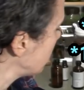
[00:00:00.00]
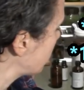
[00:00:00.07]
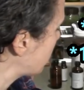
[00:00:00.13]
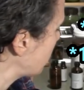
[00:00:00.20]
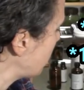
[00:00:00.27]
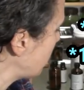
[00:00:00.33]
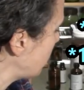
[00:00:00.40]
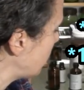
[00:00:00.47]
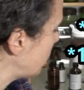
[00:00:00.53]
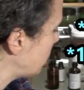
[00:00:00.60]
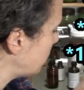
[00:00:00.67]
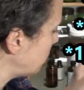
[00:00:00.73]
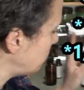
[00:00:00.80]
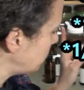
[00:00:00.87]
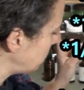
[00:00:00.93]

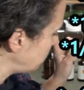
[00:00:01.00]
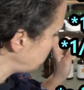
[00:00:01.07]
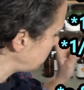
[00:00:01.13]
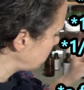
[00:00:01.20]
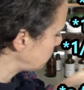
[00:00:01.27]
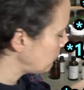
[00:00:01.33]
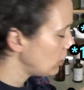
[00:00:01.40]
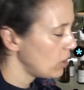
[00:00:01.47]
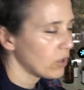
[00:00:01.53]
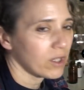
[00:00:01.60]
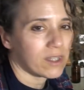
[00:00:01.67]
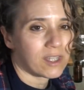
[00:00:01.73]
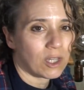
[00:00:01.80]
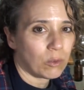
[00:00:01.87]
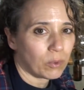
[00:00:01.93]
so you
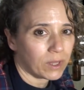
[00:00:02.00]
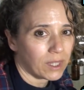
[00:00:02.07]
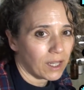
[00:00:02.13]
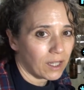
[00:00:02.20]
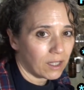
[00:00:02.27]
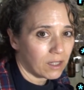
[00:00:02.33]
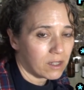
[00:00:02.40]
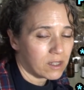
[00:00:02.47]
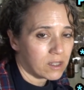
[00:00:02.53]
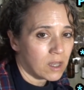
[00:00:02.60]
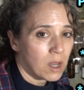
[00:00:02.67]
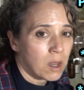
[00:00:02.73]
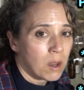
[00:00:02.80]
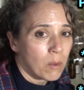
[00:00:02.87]
can see what that is.